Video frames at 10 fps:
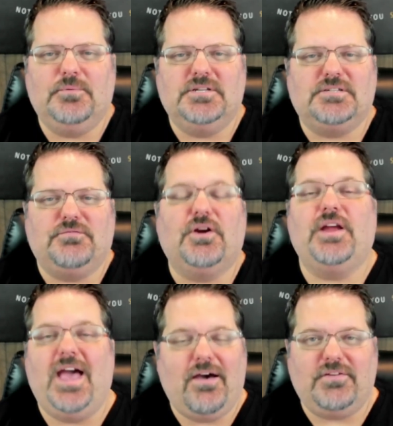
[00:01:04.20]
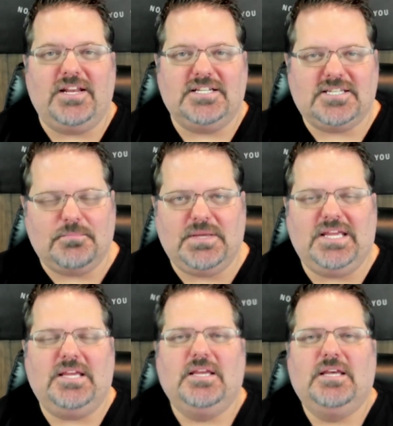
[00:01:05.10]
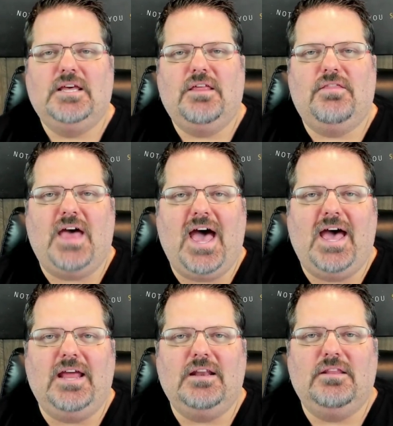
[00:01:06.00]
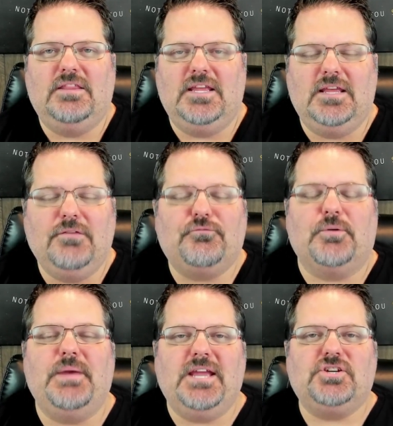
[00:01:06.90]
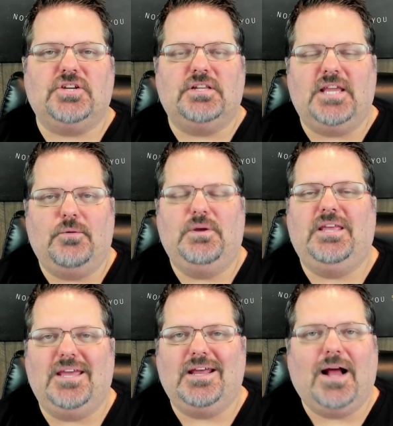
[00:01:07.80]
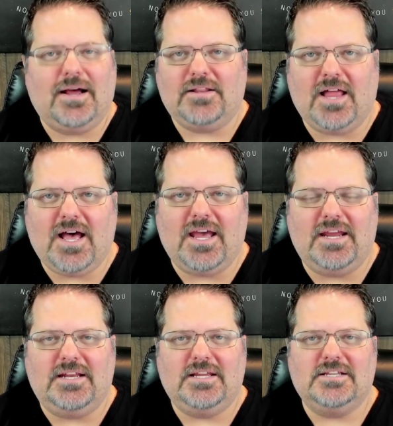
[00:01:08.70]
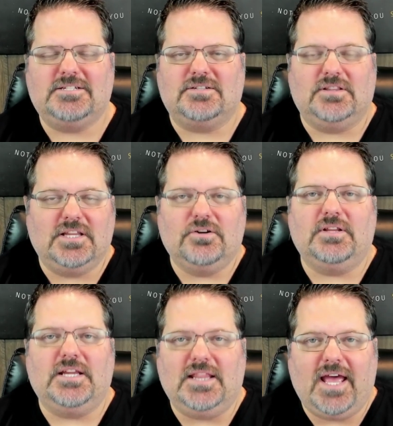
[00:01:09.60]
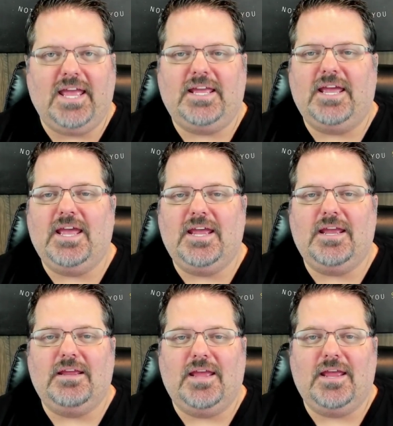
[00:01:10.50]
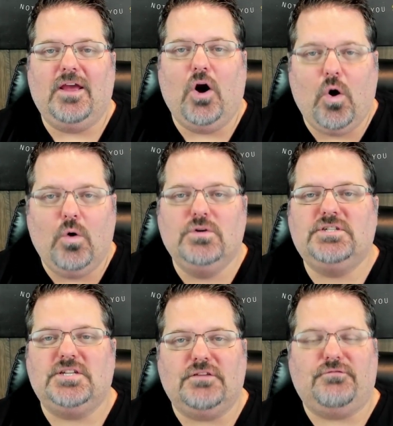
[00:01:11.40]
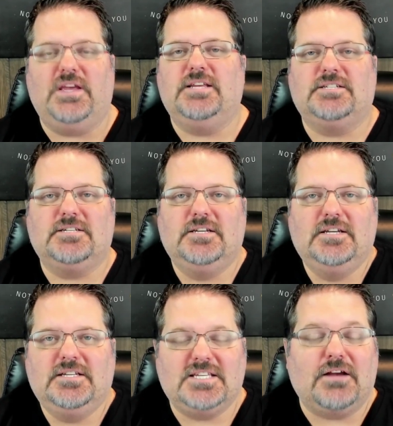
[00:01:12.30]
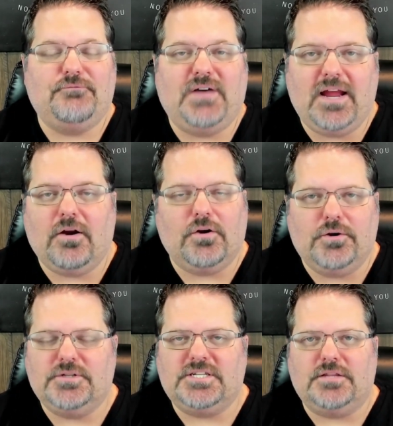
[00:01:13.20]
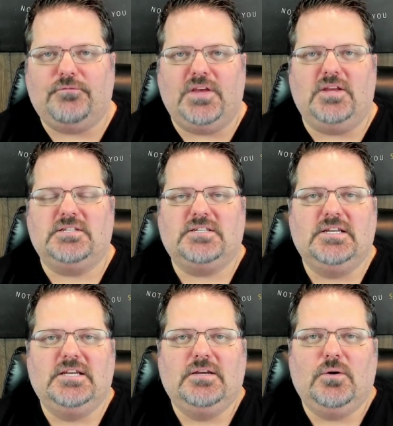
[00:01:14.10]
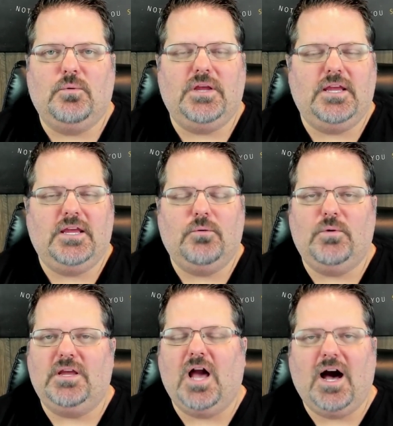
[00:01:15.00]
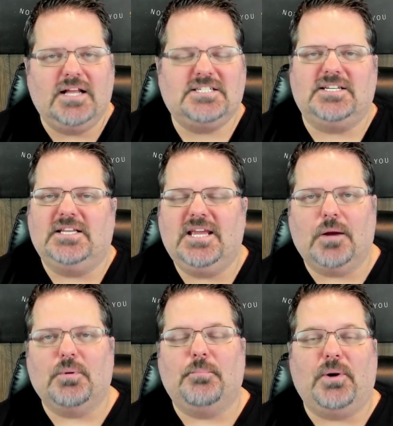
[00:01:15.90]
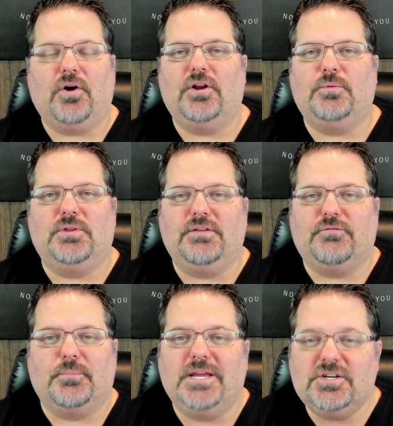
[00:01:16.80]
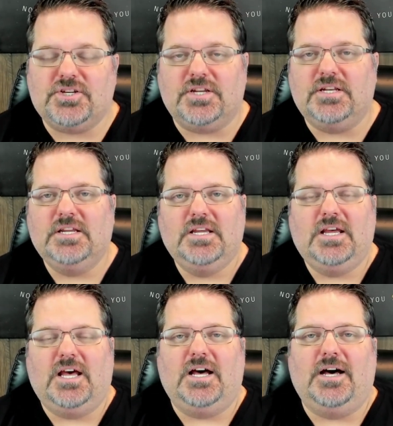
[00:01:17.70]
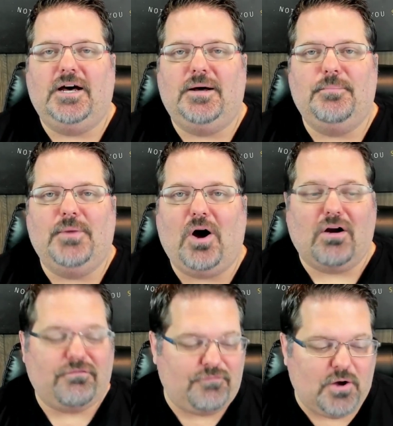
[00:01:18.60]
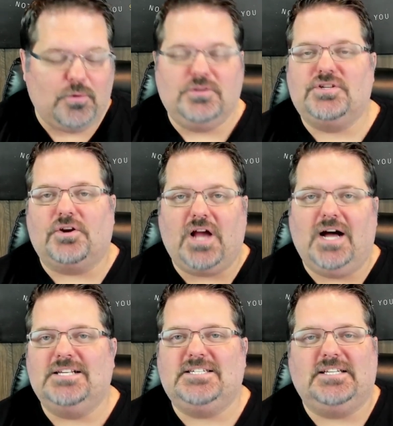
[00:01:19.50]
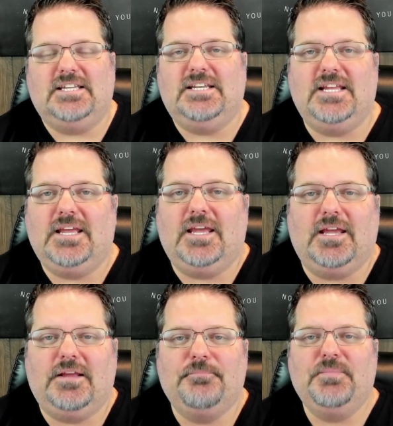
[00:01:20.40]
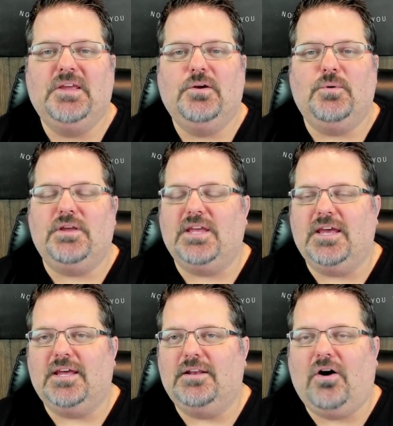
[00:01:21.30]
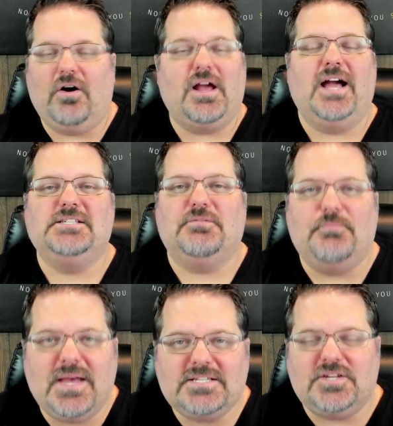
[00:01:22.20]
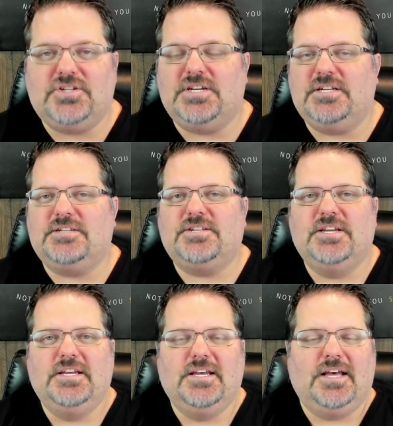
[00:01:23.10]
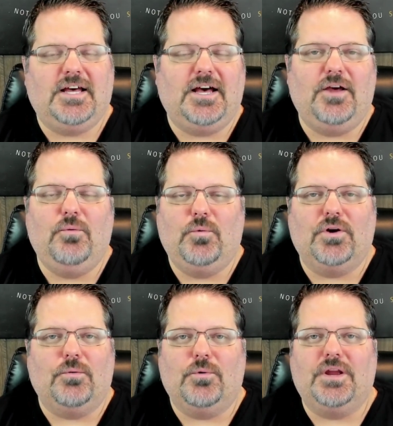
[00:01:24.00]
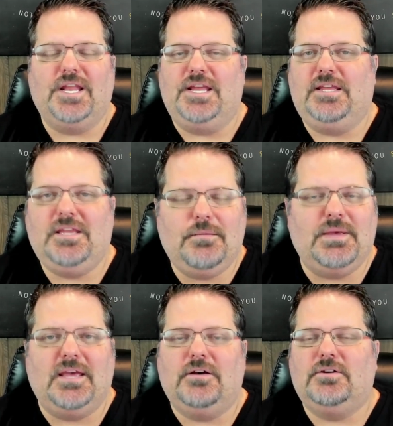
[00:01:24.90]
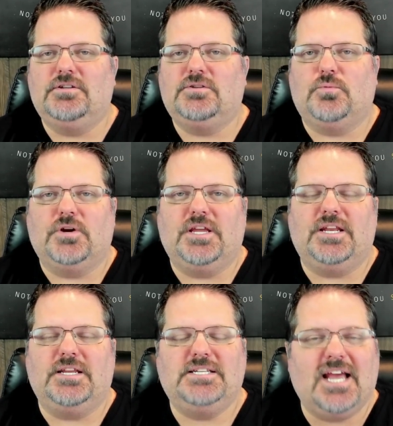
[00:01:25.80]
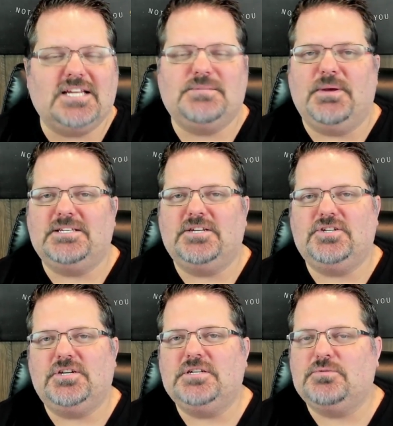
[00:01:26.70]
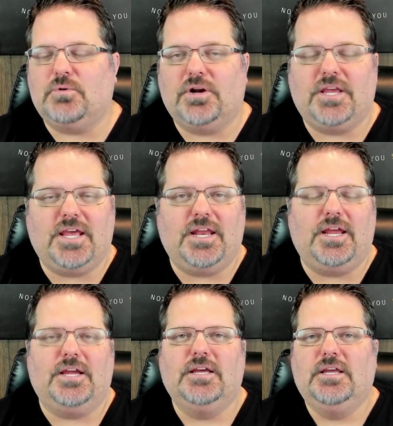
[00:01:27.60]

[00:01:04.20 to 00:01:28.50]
was very evident to me that the information that we get online is literally like a hose to the face. It's like a fire hose to the face. We constantly are bombarded with information. Our phones are constantly dinging. We get all kinds of messages. We're getting emails, we're getting text messages, we're getting,